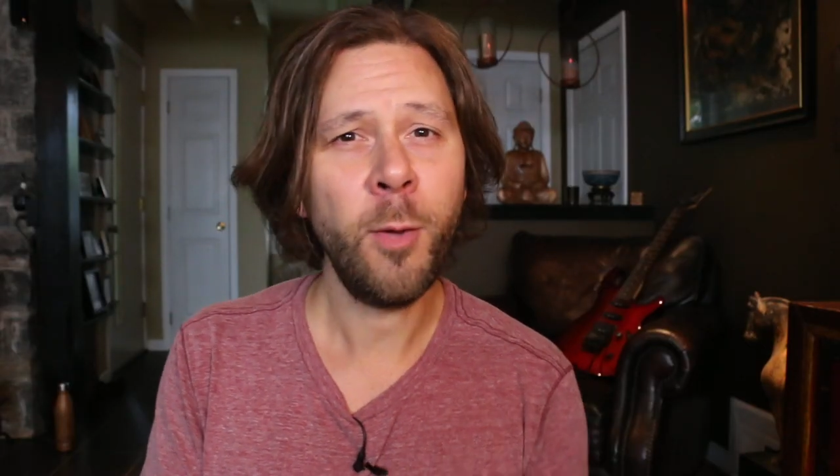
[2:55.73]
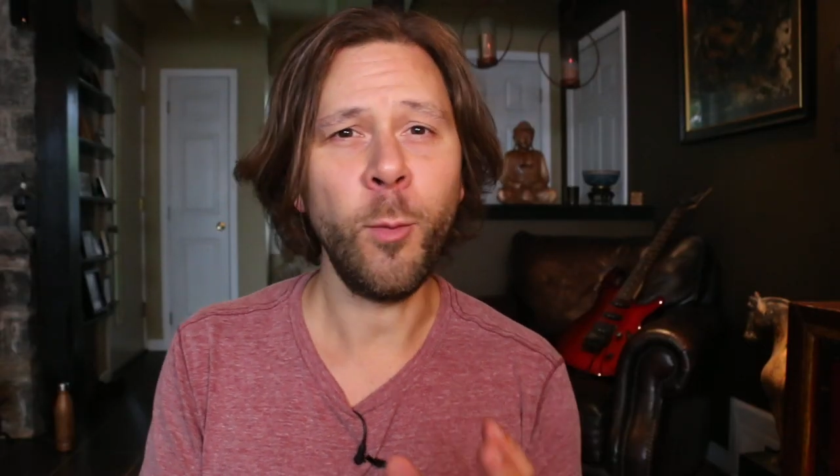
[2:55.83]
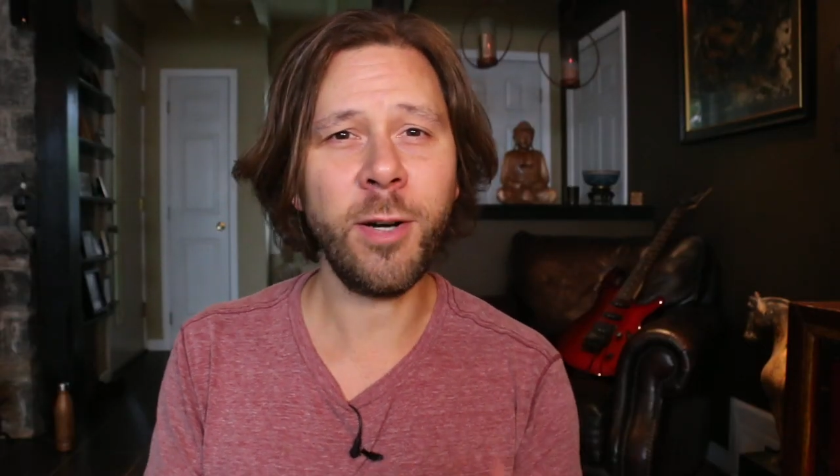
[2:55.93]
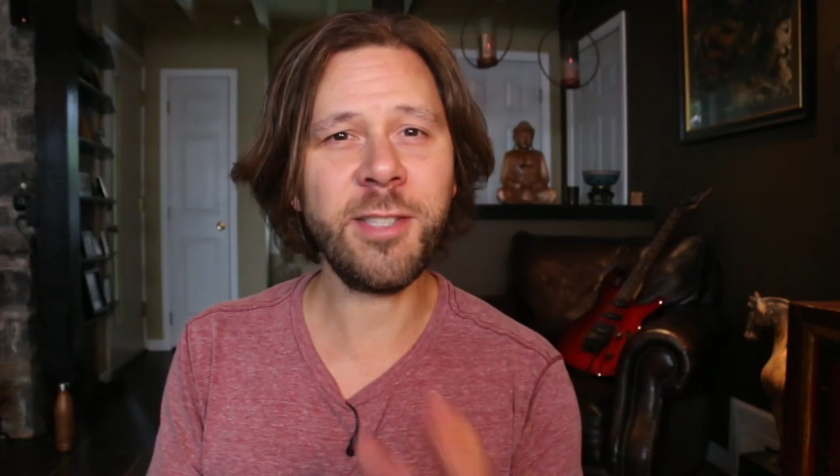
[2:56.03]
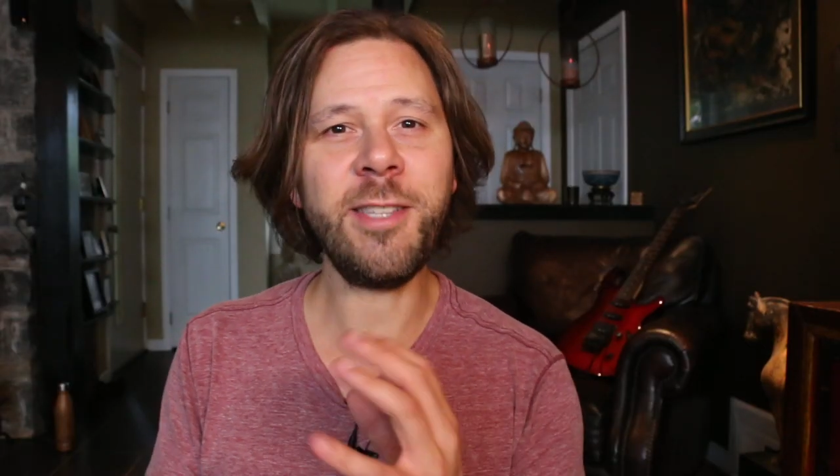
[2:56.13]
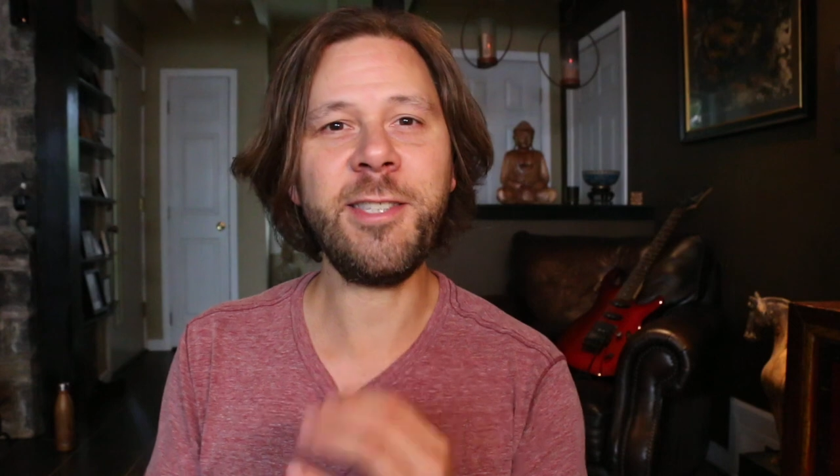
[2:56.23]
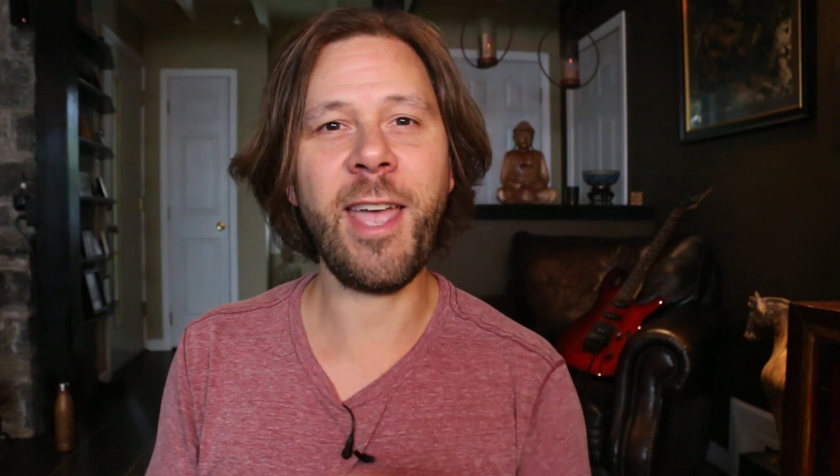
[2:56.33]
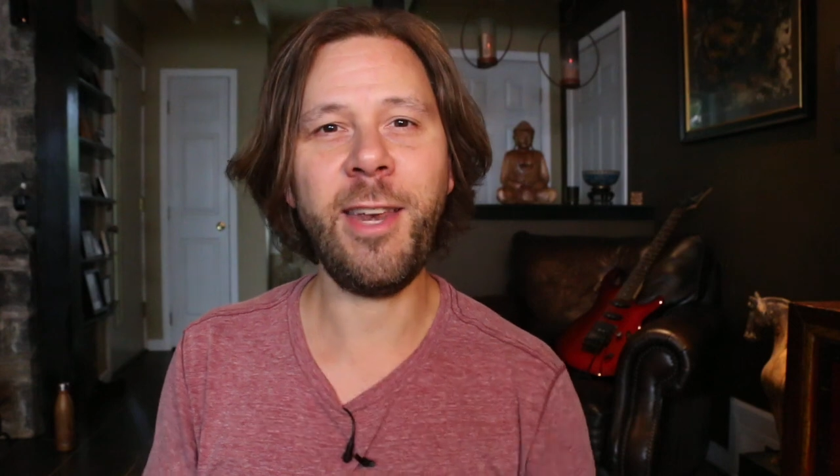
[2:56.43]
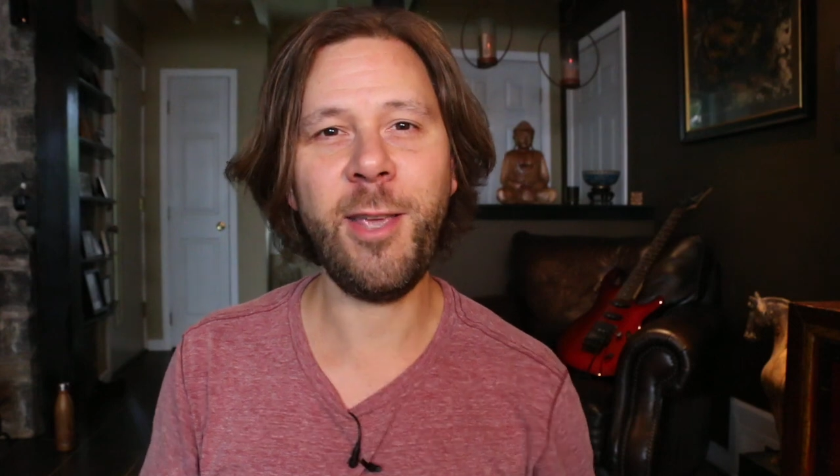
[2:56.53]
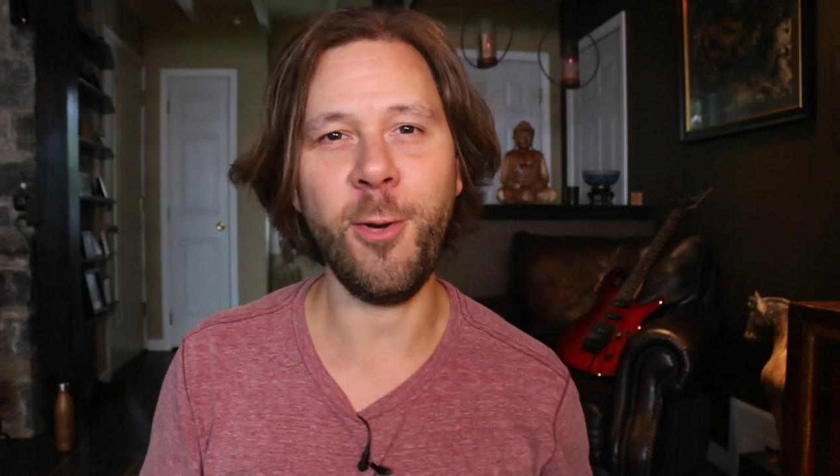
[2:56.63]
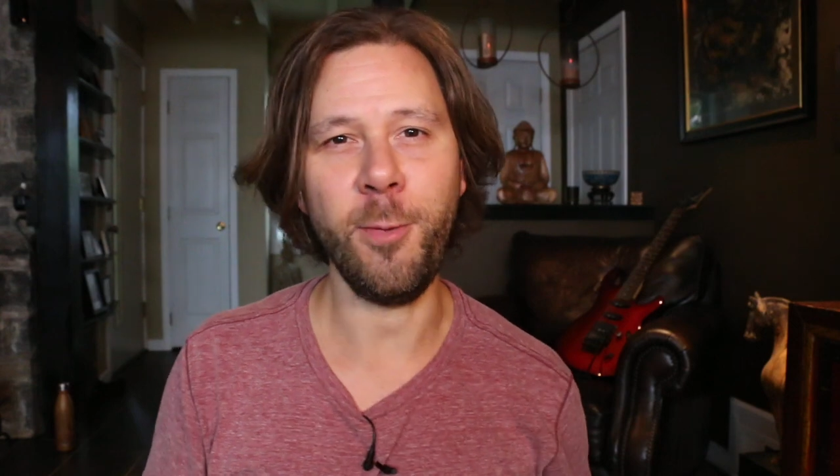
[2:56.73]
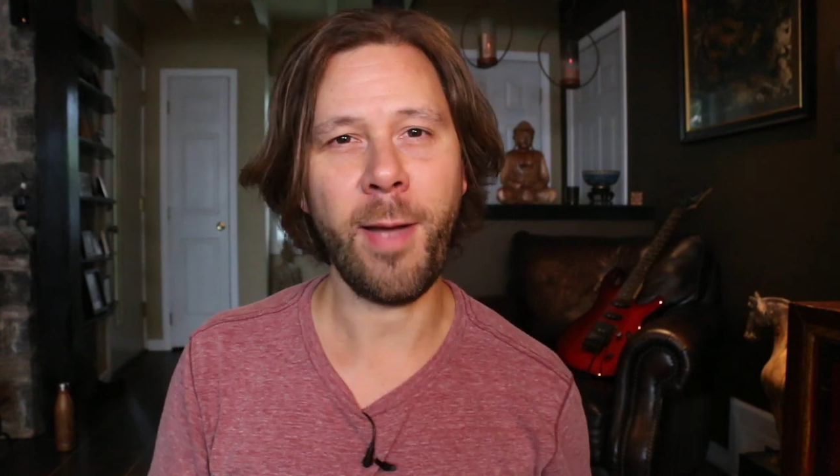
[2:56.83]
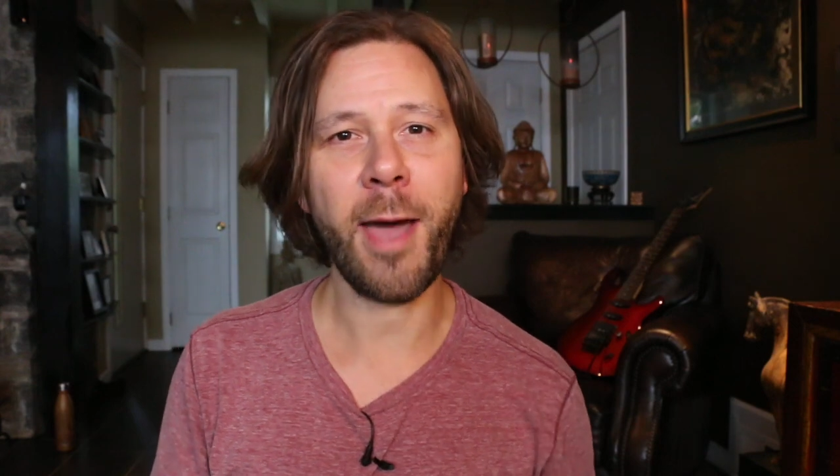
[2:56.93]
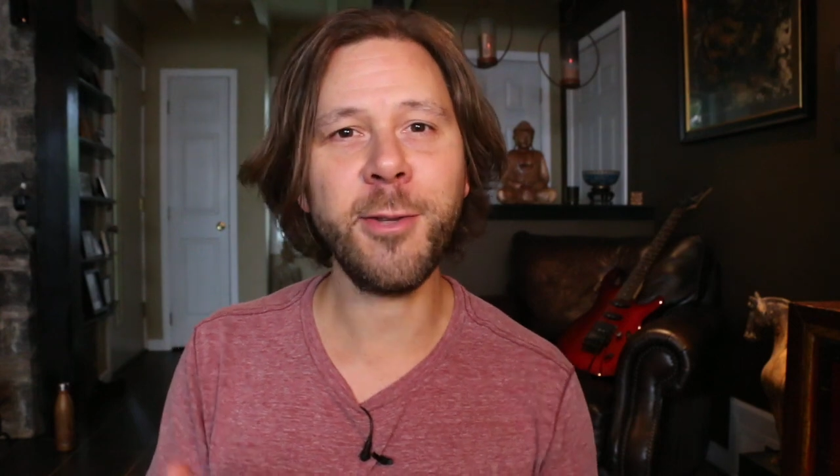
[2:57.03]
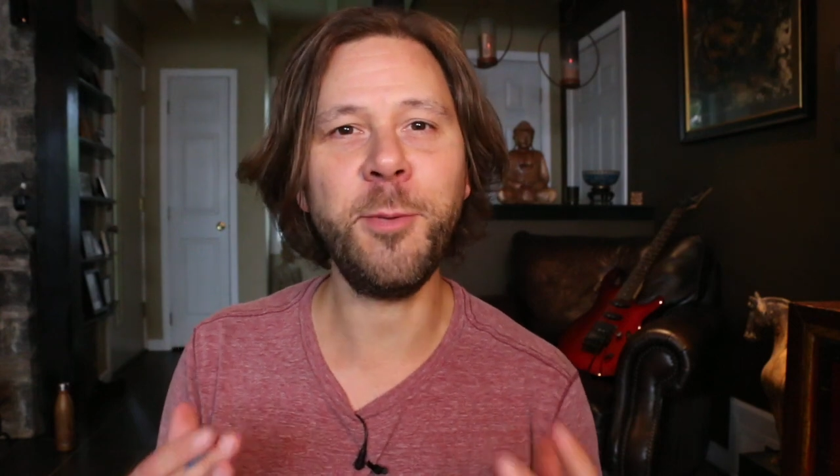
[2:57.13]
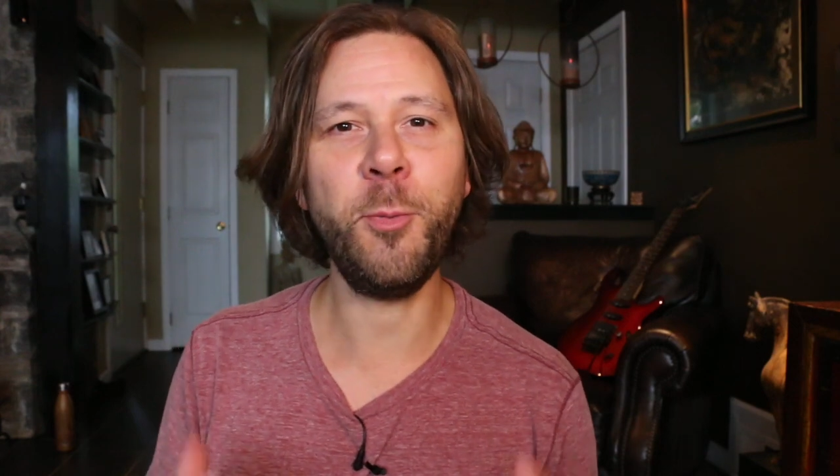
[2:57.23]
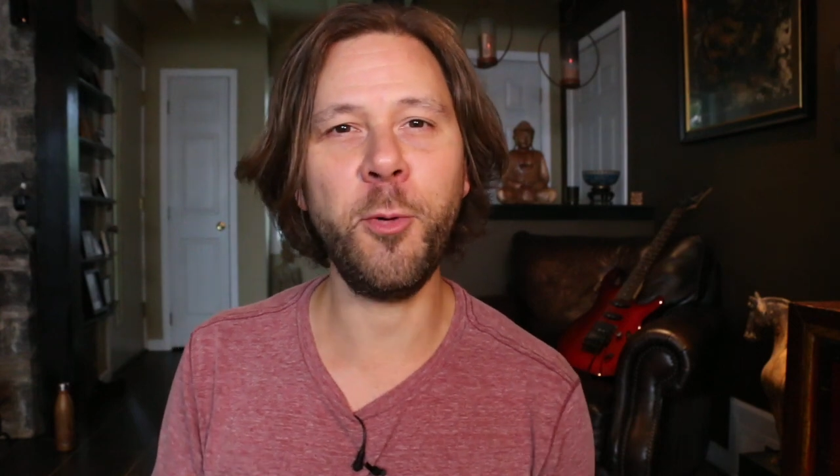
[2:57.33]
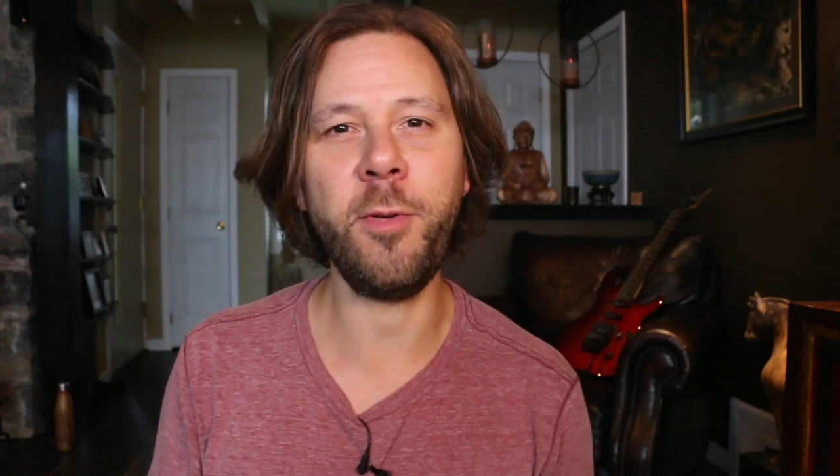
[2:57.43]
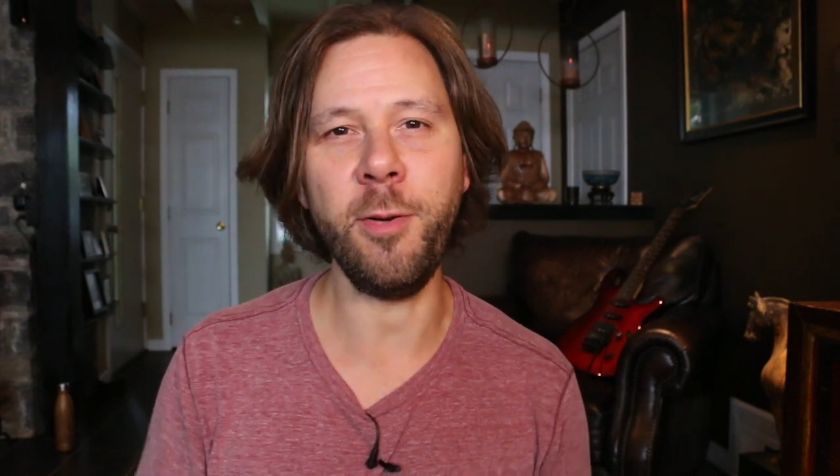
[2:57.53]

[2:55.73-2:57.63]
What does it say to you? How does it move